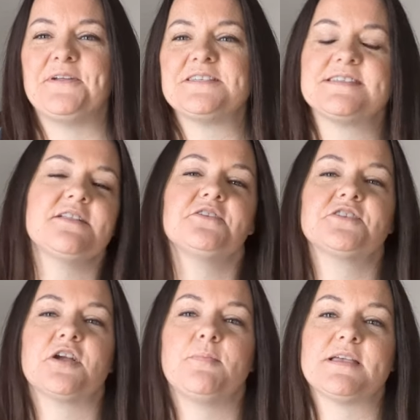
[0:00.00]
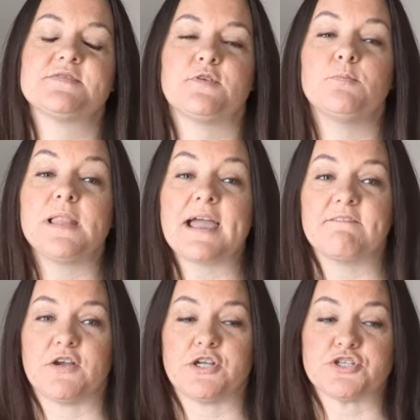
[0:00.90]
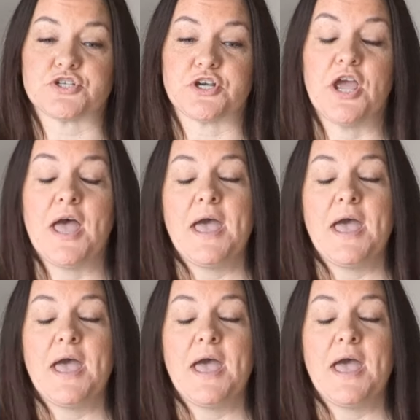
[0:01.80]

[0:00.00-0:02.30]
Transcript: which sealers are best for black furniture,